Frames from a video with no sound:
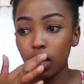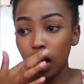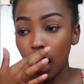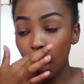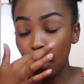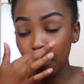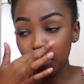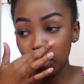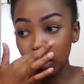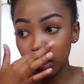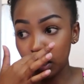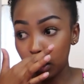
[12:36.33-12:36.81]

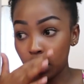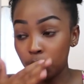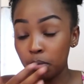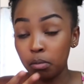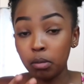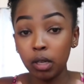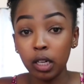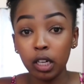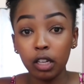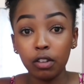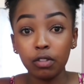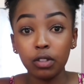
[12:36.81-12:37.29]
have the same
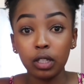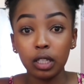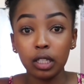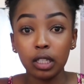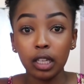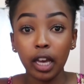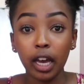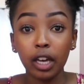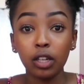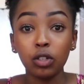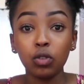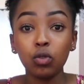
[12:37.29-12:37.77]
beliefs
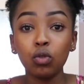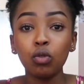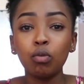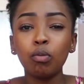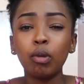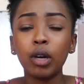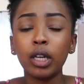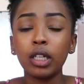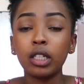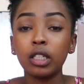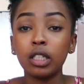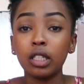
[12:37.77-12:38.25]
as I do,
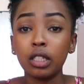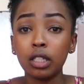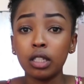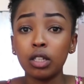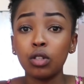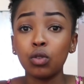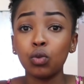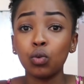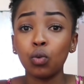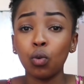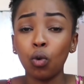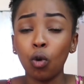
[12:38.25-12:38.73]
but this
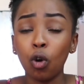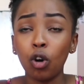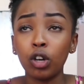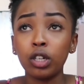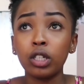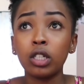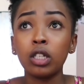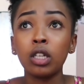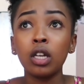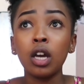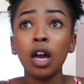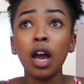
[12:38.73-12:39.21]
is
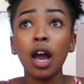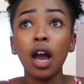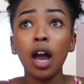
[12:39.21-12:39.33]
what